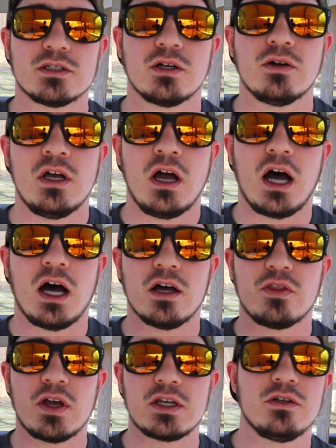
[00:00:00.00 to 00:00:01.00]
So
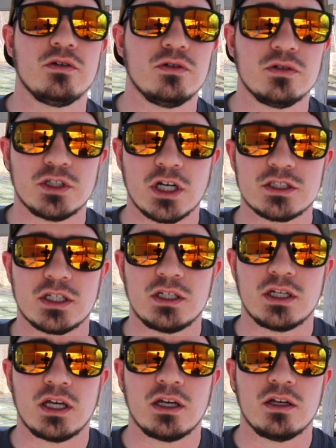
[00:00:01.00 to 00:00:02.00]
thank you,
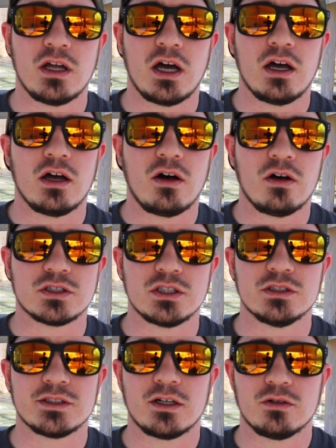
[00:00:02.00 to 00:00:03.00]
Justin, and All
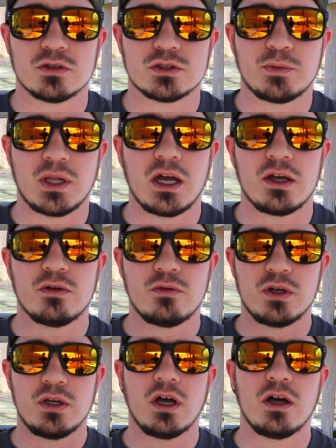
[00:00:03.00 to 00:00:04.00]
Seasons Outdoor Supply.
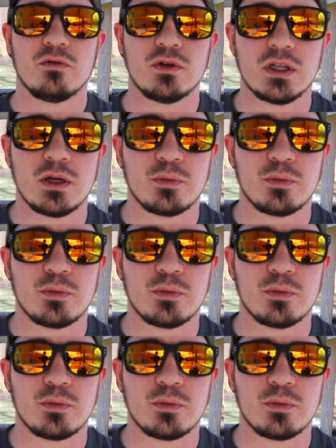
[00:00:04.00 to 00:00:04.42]
We really